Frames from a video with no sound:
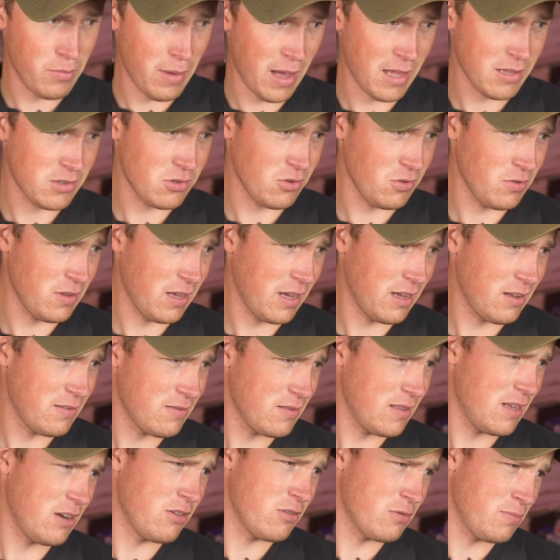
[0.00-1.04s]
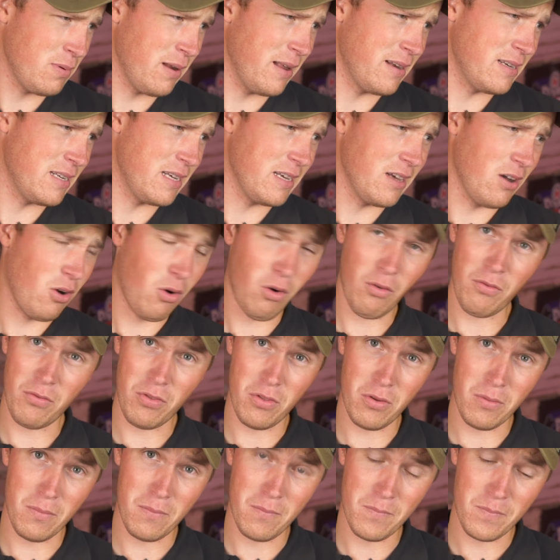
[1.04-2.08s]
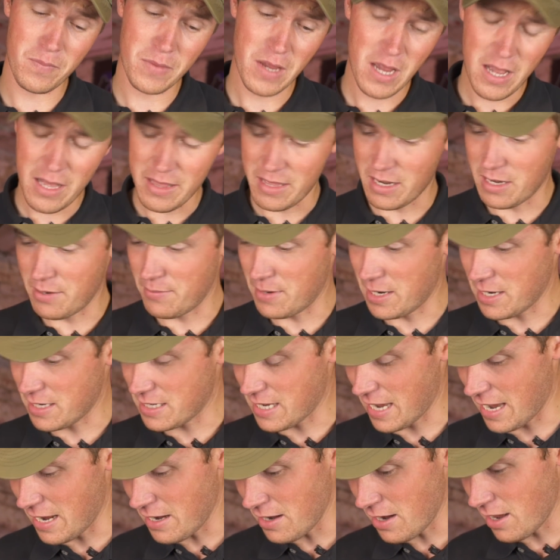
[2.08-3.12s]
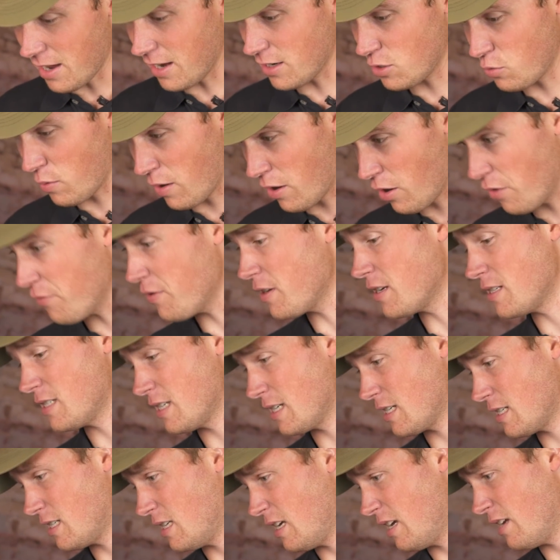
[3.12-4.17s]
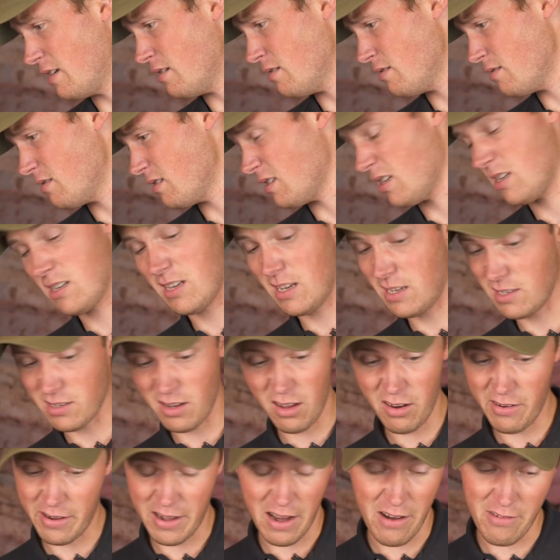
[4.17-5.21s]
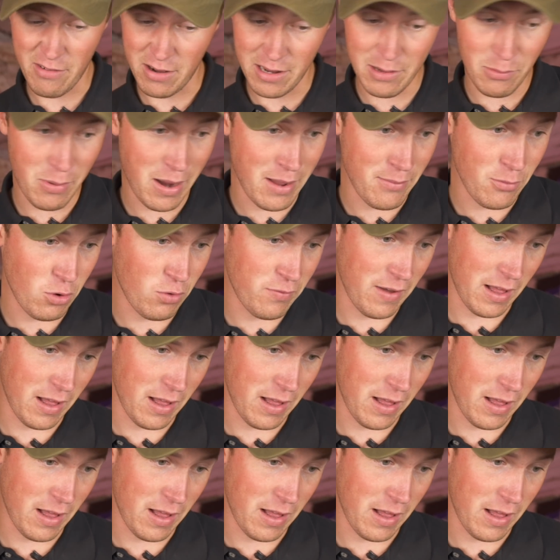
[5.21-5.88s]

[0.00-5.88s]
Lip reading: maths on that. There is plenty of them. They did them in a 10, a 12, and a 16. The 16s are inherently way more